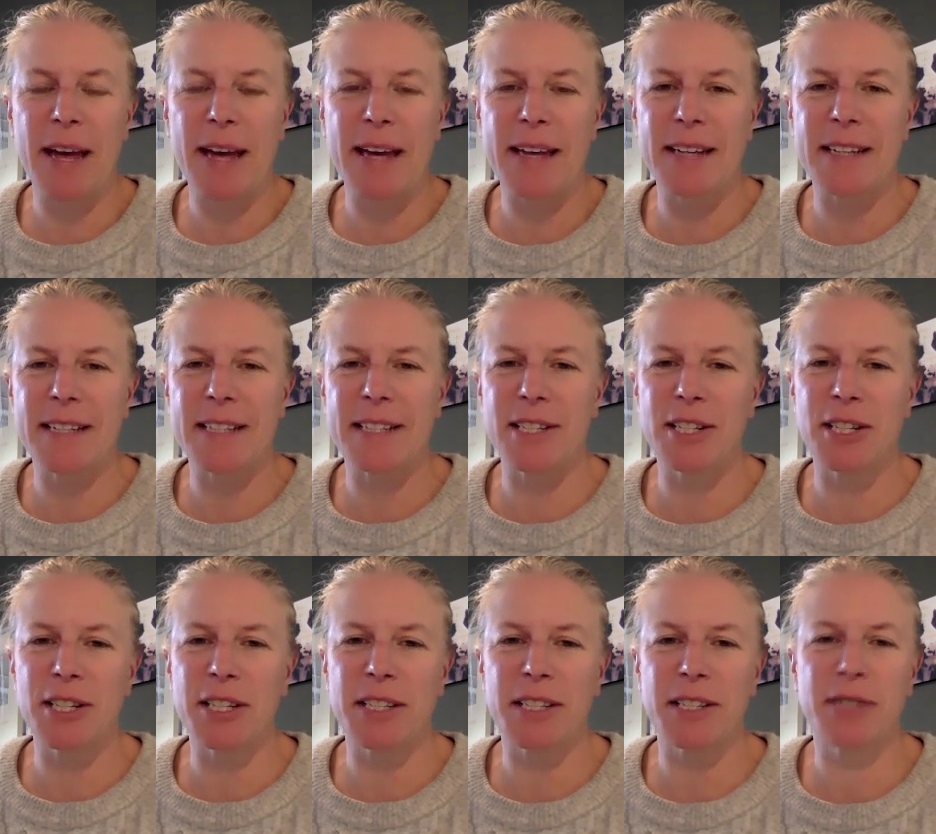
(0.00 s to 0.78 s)
It is
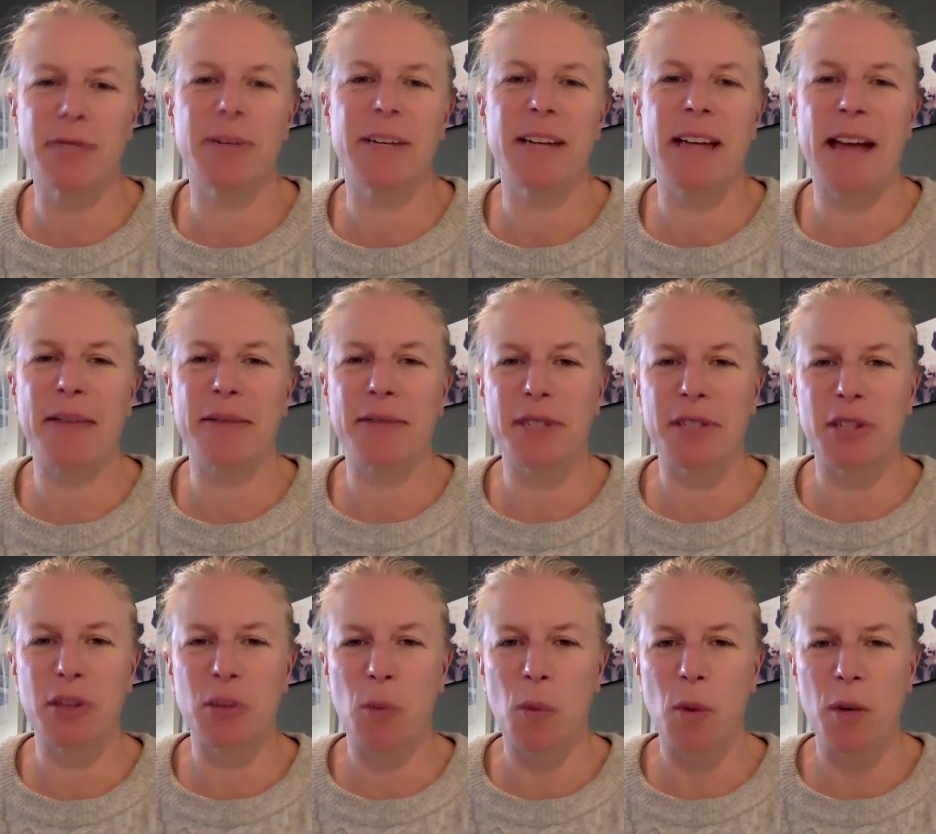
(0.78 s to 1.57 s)
just to
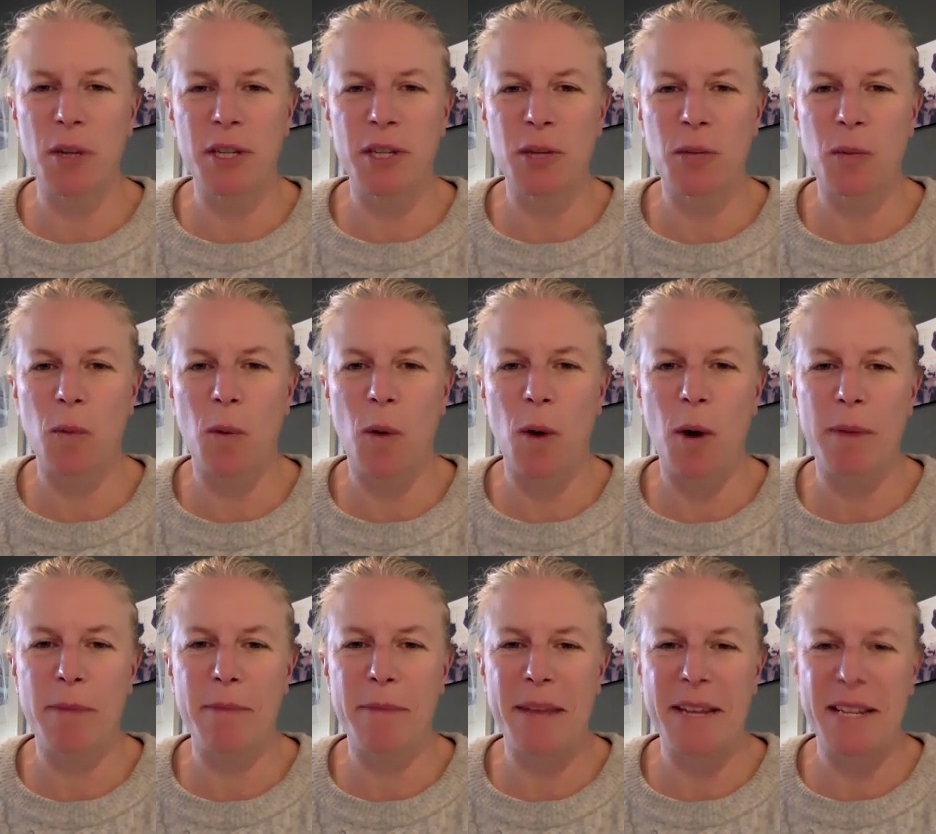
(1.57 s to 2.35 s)
announce the
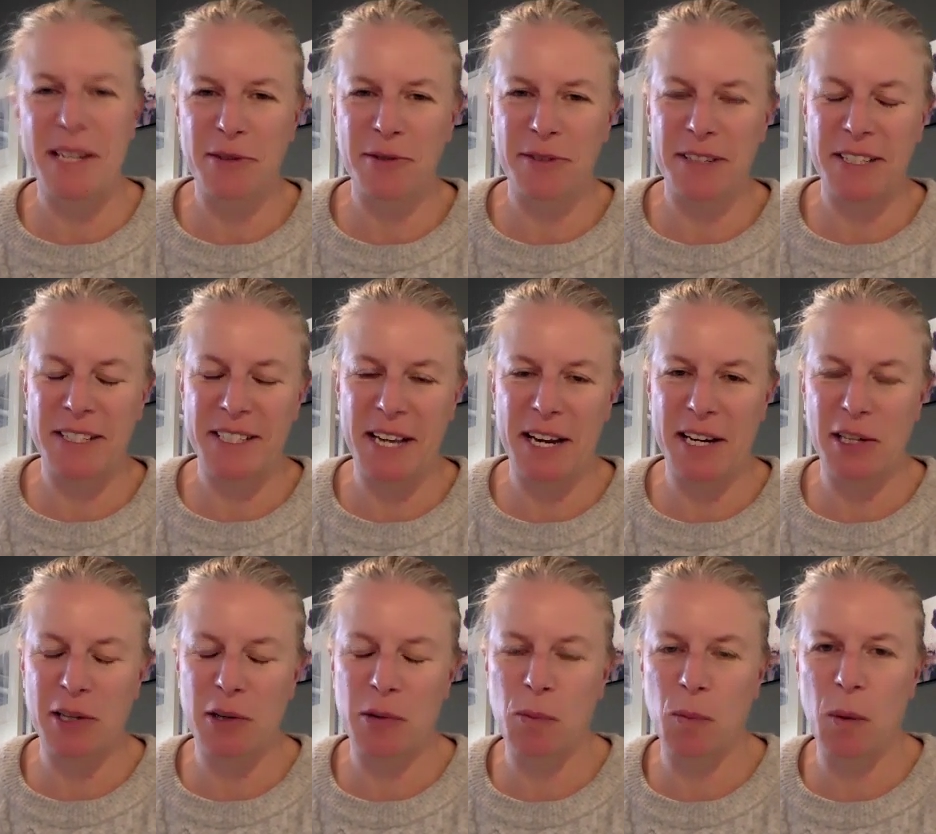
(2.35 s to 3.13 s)
one-to-one mentoring
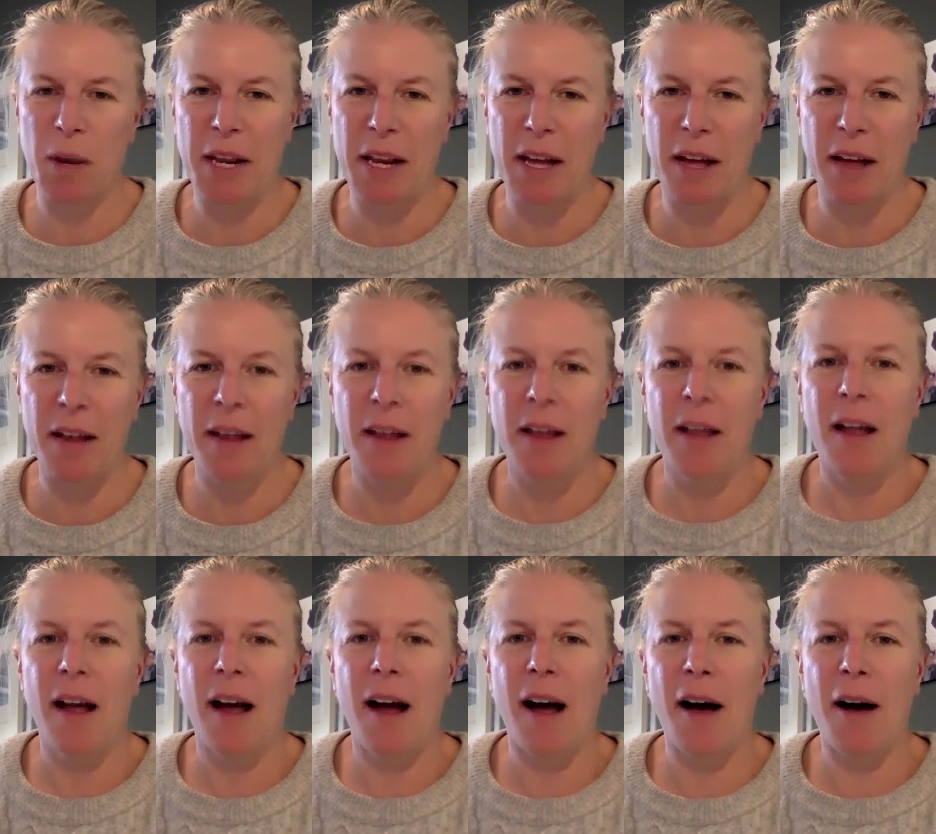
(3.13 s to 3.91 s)
session winner
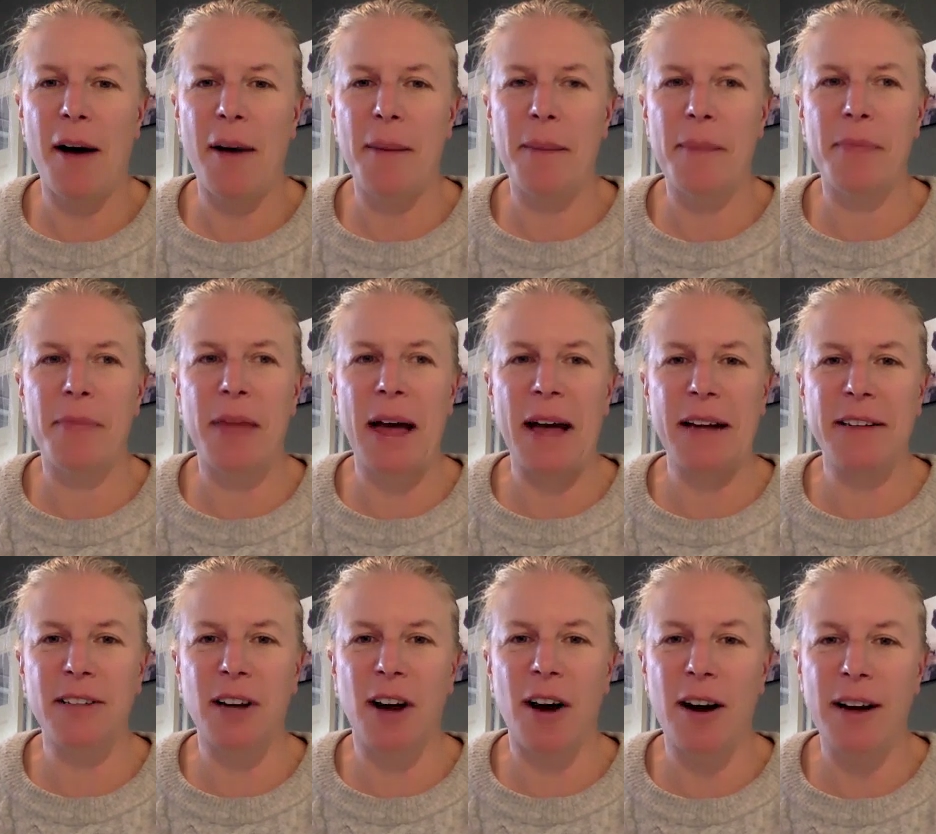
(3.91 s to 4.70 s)

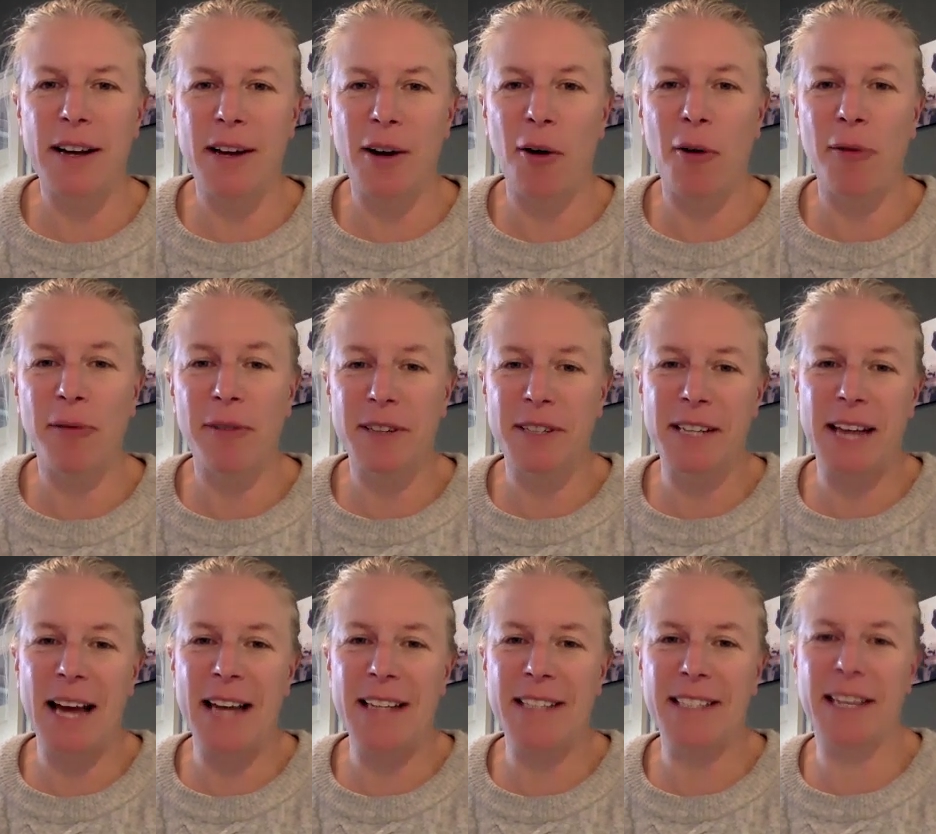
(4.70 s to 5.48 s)
that I
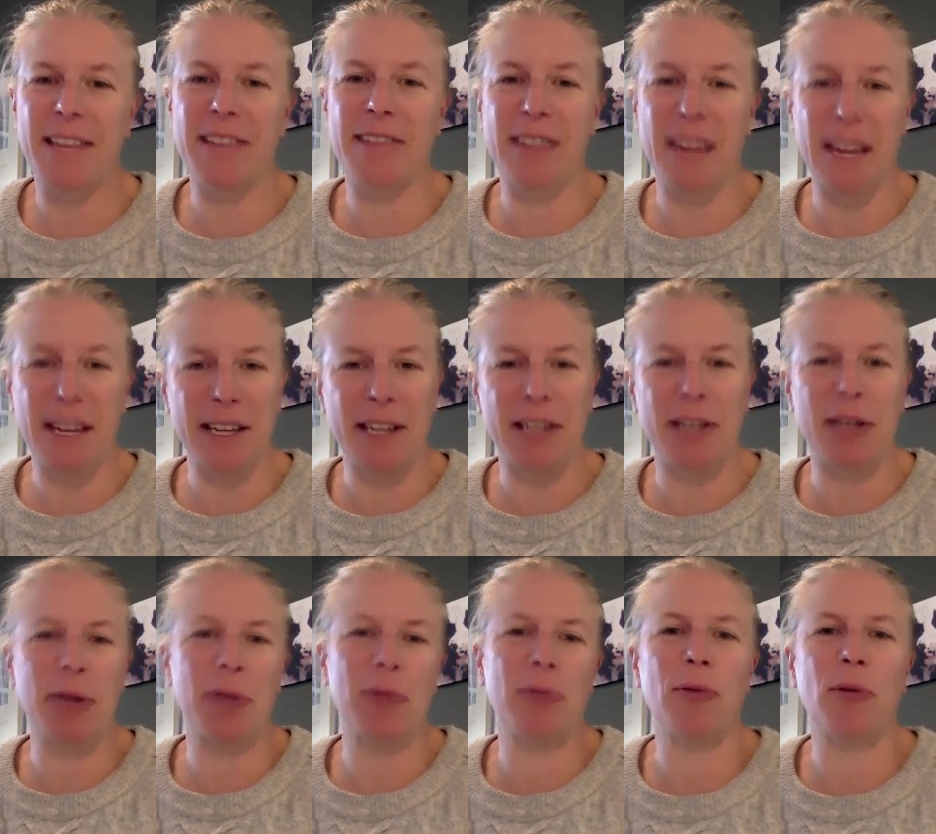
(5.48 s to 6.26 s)
offered as a thank
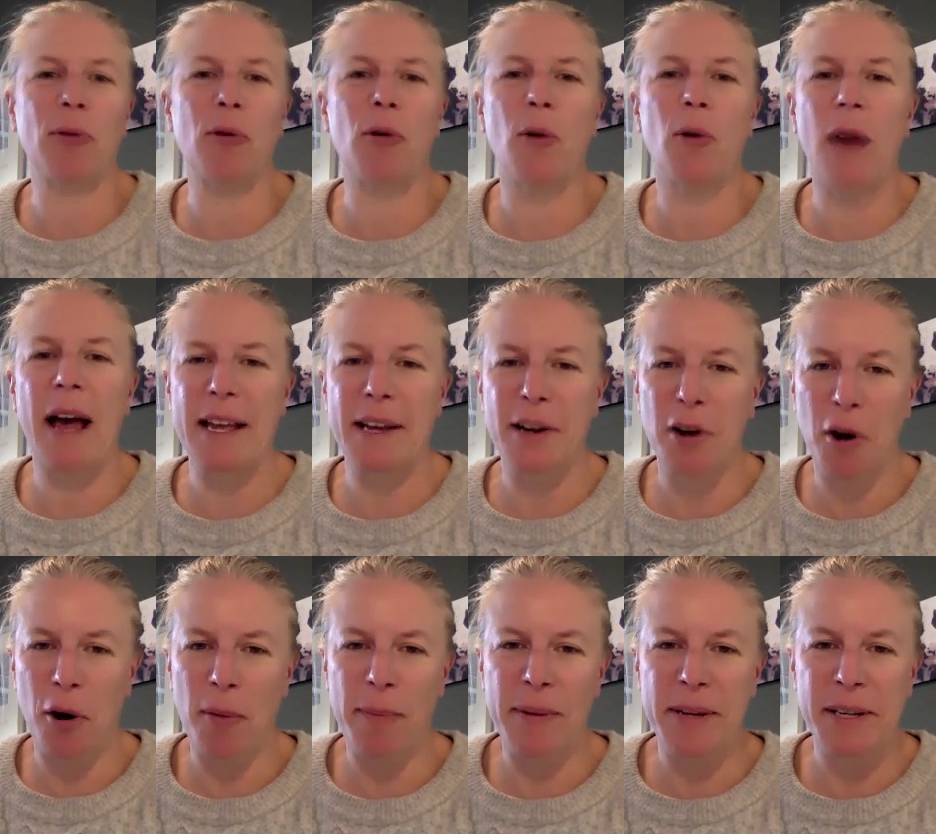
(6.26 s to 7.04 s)
you for a
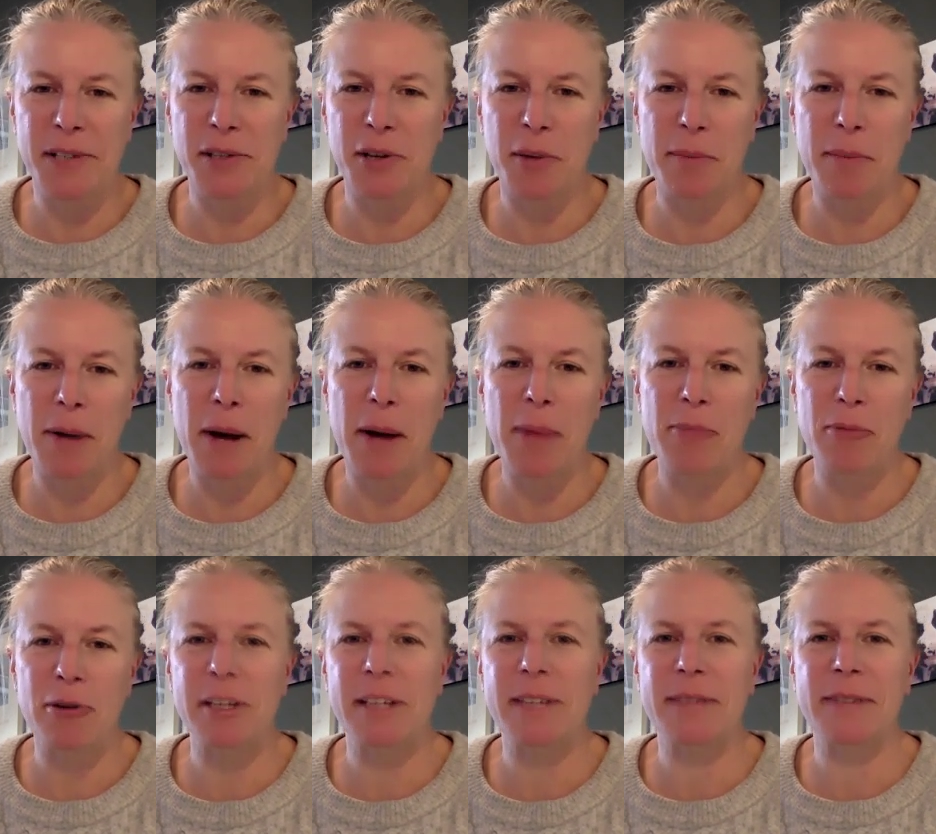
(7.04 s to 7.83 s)
comment on my
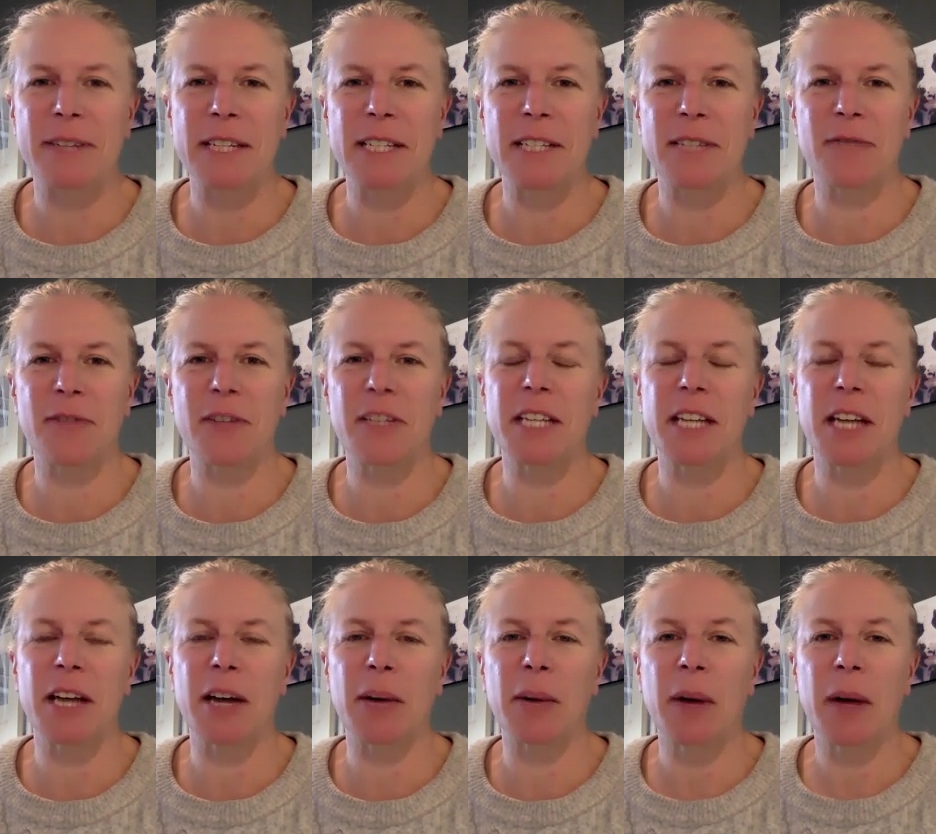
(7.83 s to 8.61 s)
previous
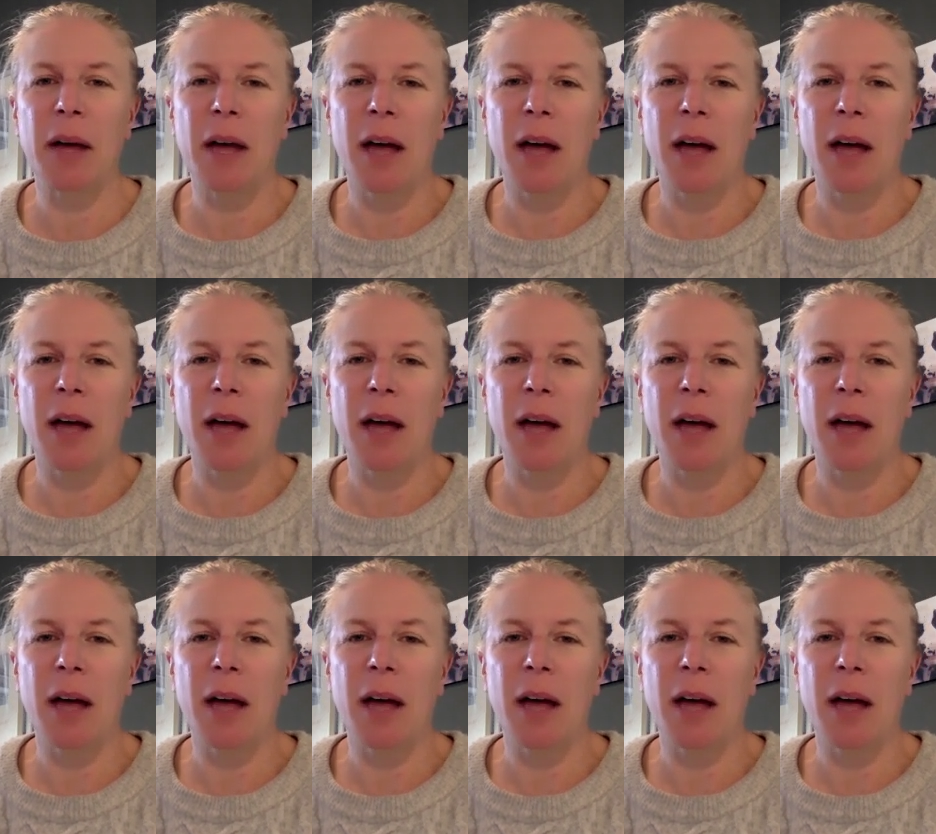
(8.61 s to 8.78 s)
video